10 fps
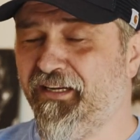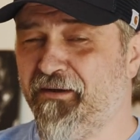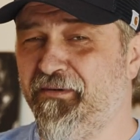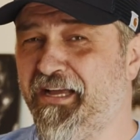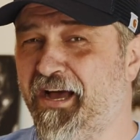
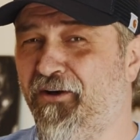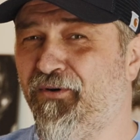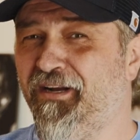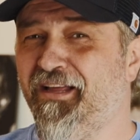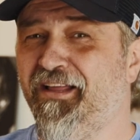coming
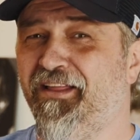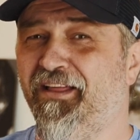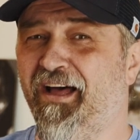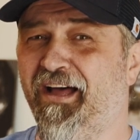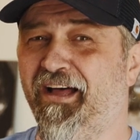down
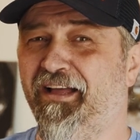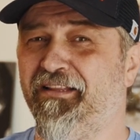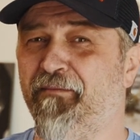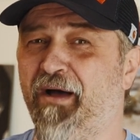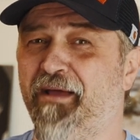
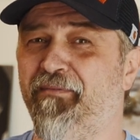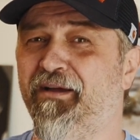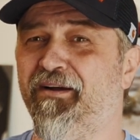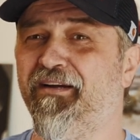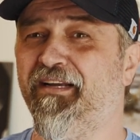the pipe
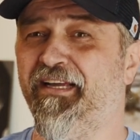here.